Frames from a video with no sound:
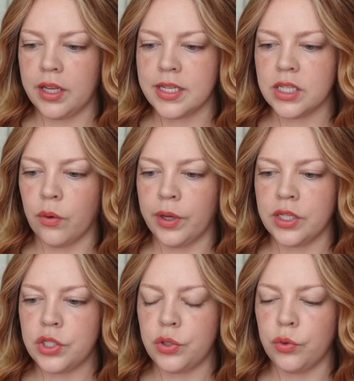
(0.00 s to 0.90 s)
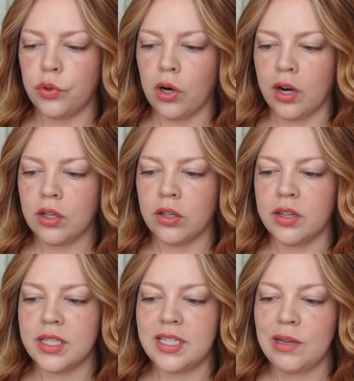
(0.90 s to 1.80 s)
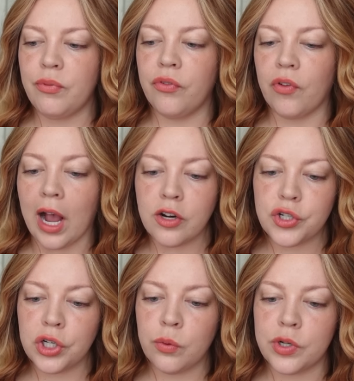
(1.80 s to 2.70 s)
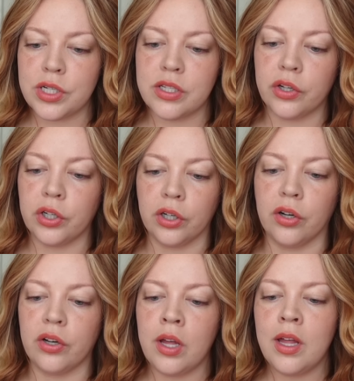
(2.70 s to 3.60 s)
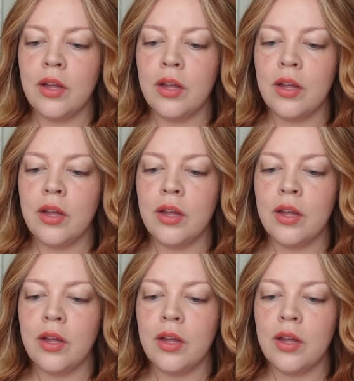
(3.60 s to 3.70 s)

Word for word: is going to chronicle the deep fracture which has occurred